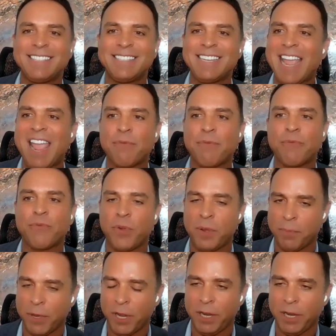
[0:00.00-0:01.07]
He studies
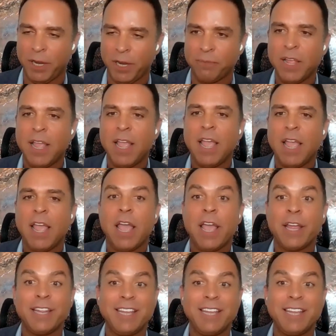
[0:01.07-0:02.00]
everybody.